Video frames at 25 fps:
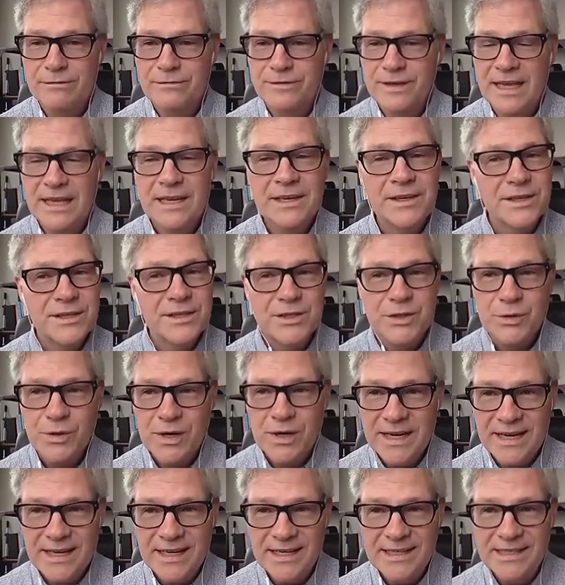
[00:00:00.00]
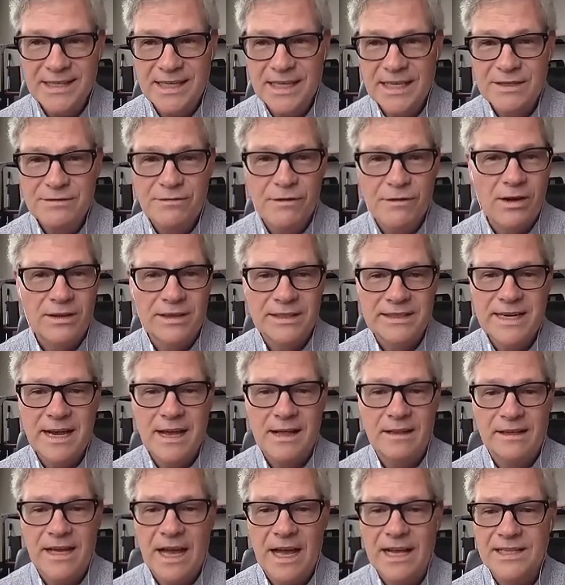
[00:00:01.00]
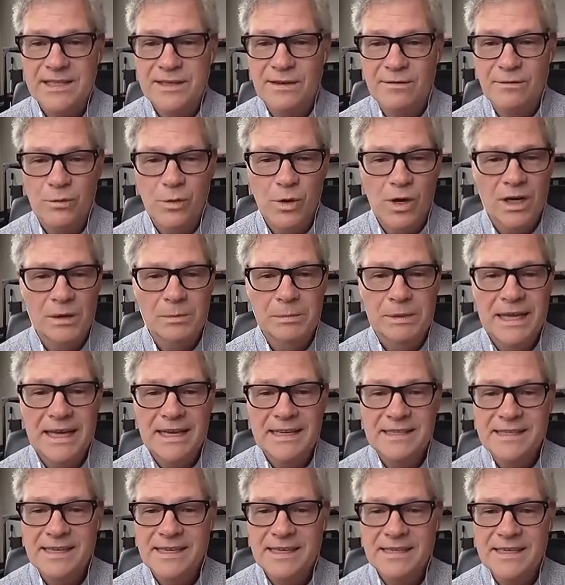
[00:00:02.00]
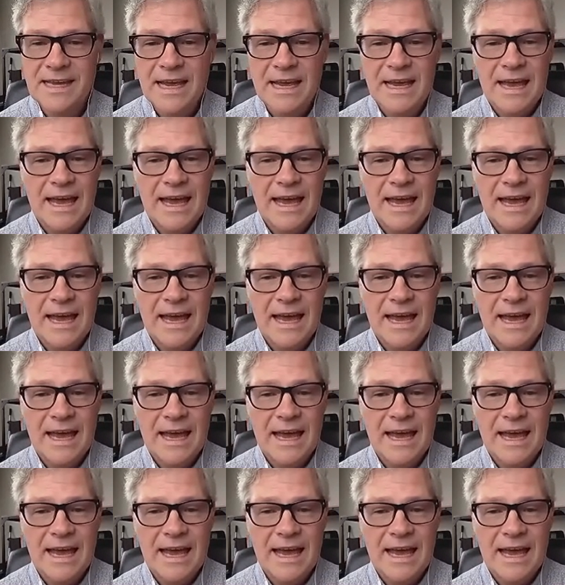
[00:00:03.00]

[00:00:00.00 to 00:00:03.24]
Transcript: industries, these volatile kinds of workplaces,